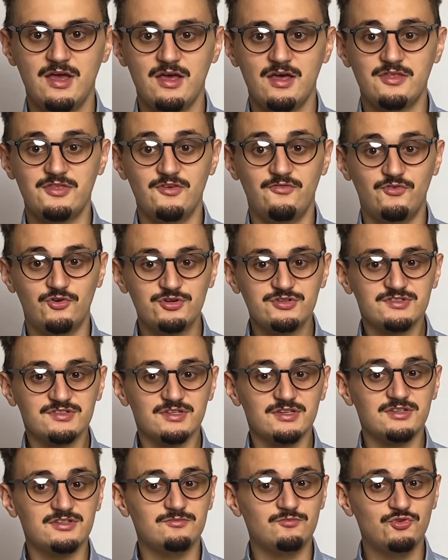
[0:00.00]
The first
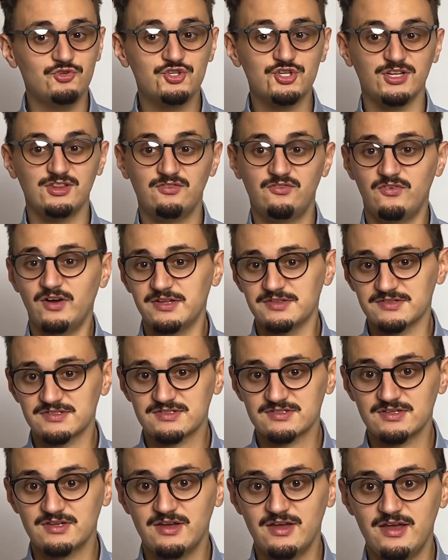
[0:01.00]
is mutual
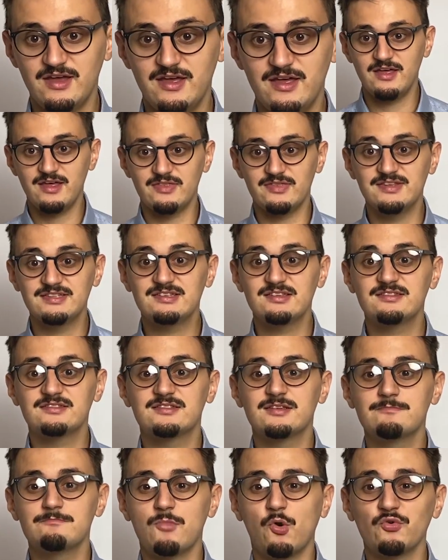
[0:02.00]
funds. This is
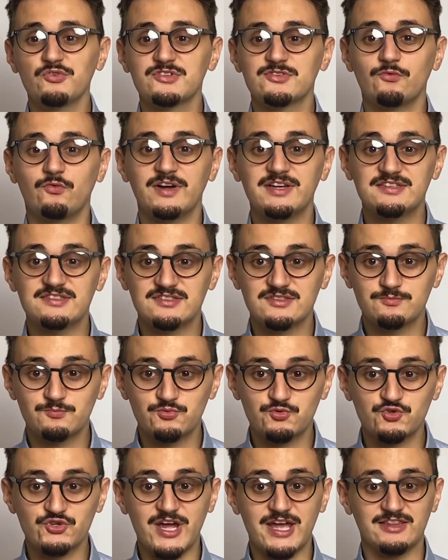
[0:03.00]
the most
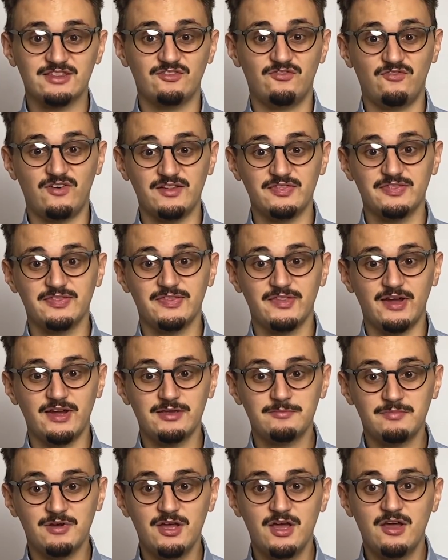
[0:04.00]
widespread fund
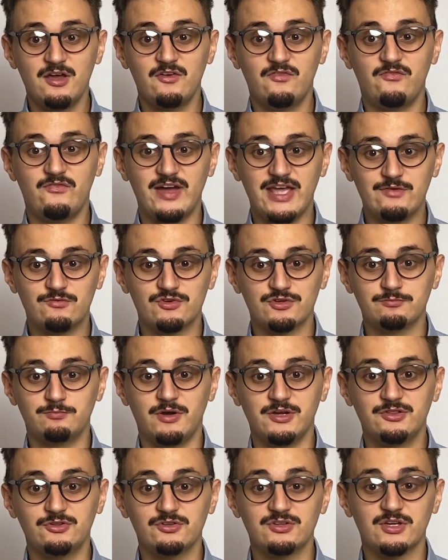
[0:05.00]
type favored
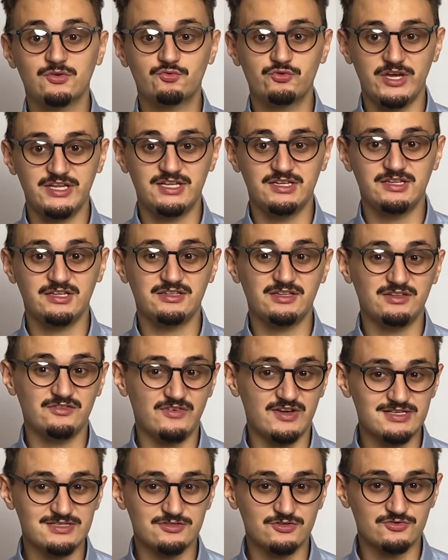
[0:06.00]
by non-accredited
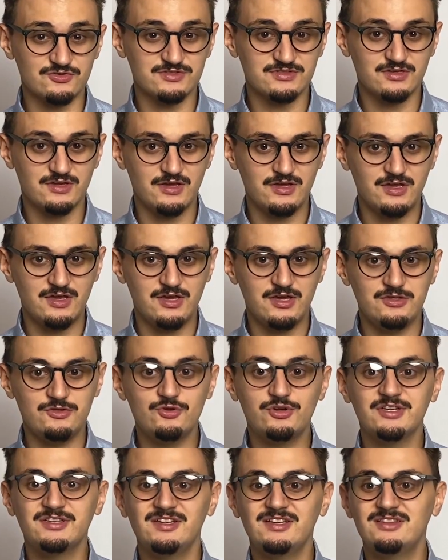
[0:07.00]
investors.
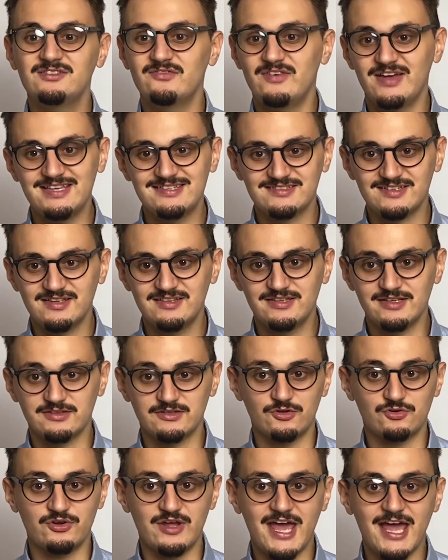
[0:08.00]
You can invest in
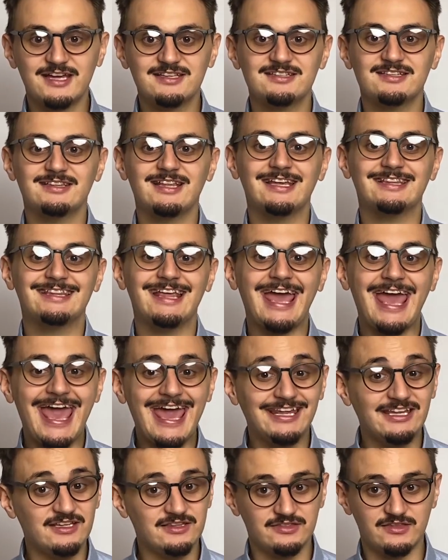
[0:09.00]
it or exit at
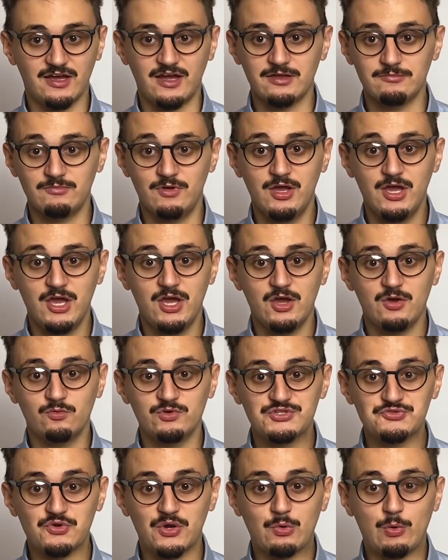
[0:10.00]
any time,
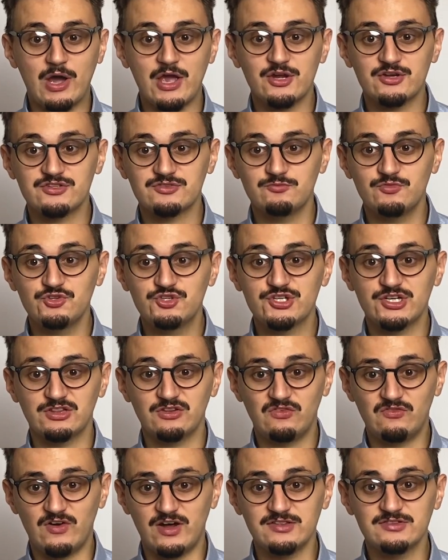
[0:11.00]
which requires mutual
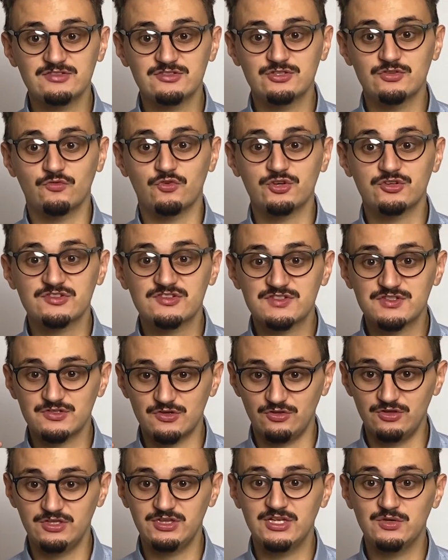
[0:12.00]
funds to work
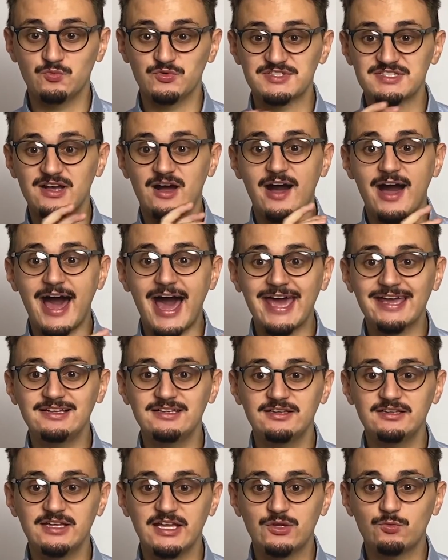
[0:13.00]
solely with
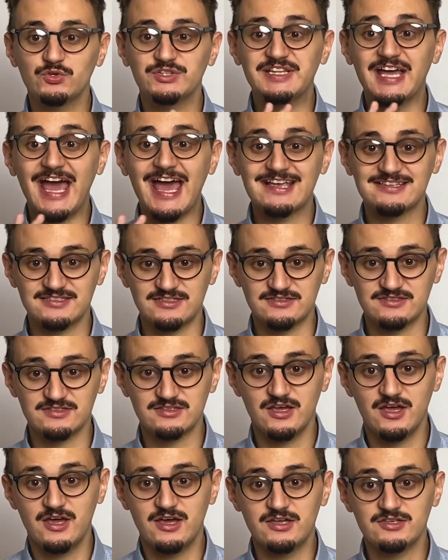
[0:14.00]
highly liquid assets,
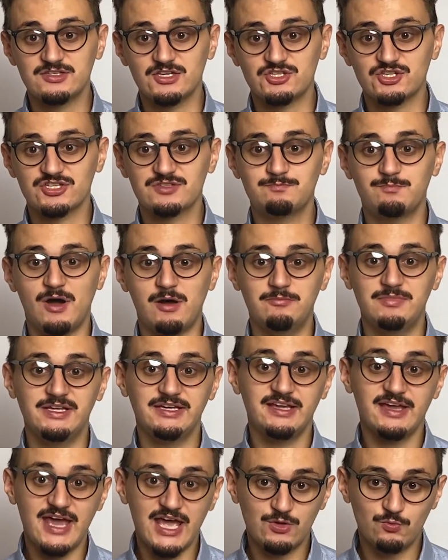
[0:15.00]
such as public
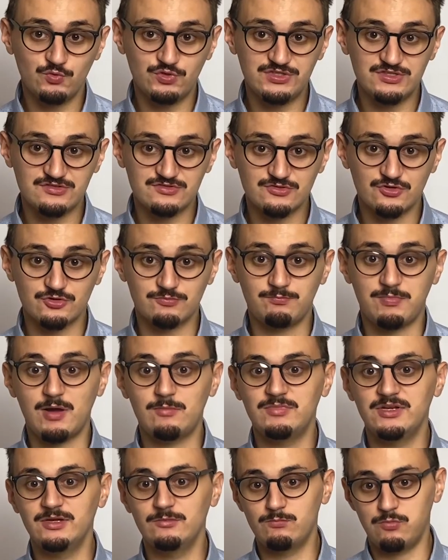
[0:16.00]
equities or
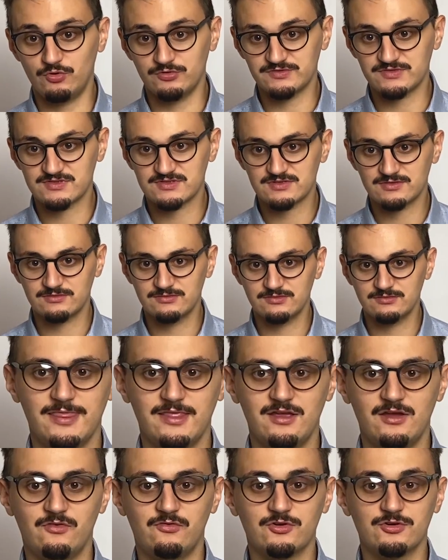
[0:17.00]
public bonds.
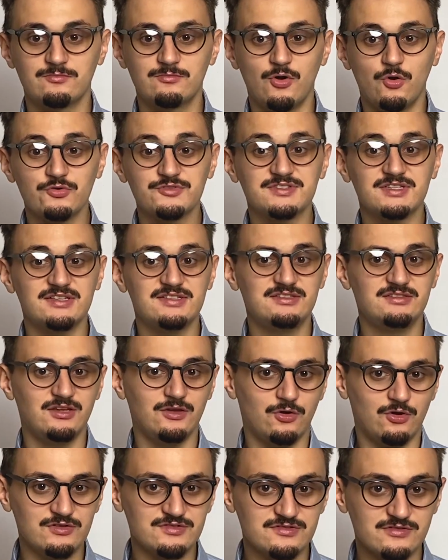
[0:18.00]
For most
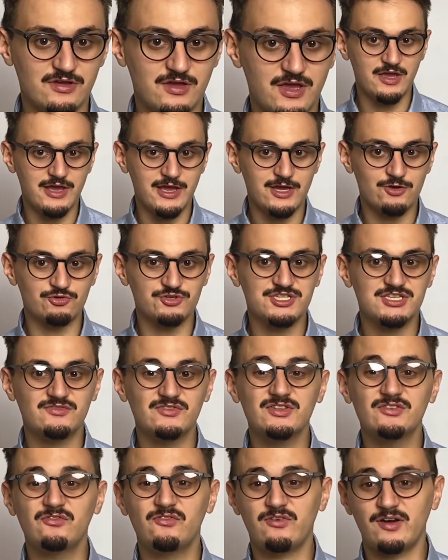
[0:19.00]
STOs,
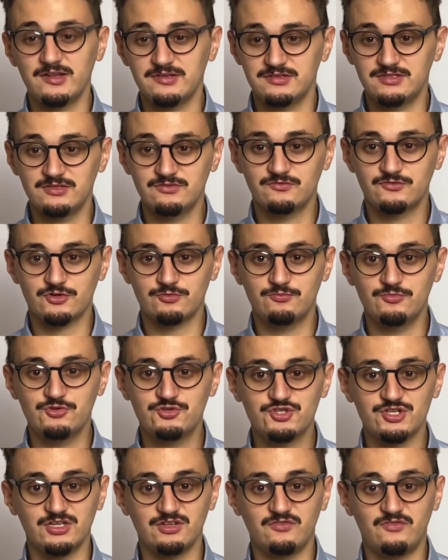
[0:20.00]
receiving funding from
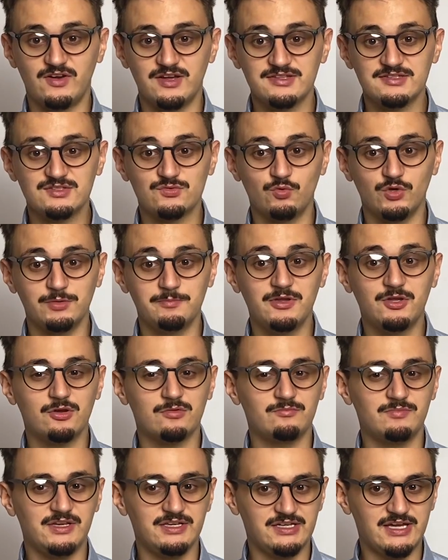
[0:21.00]
mutual funds will be
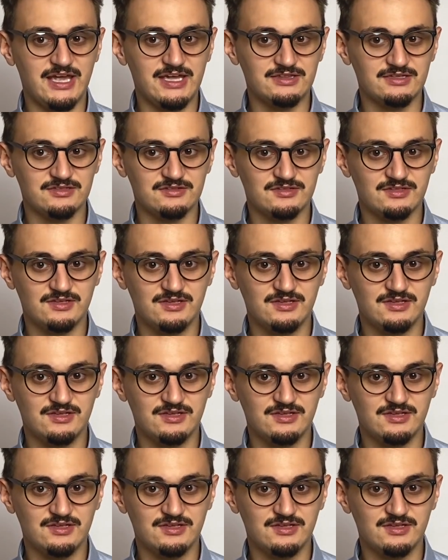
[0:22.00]
complicated.